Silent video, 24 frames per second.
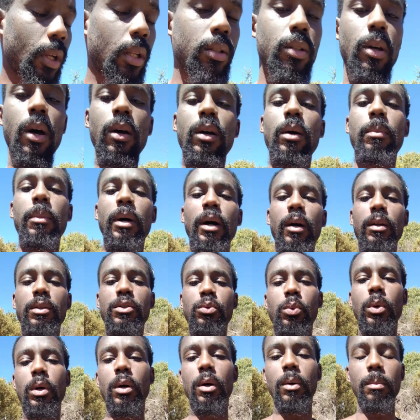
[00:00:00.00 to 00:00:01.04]
talk about as
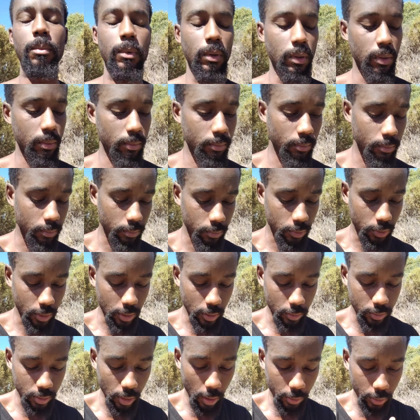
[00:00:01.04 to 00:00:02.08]
well,
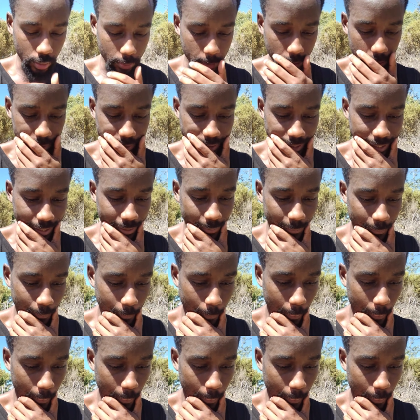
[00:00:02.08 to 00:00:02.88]
talking about that,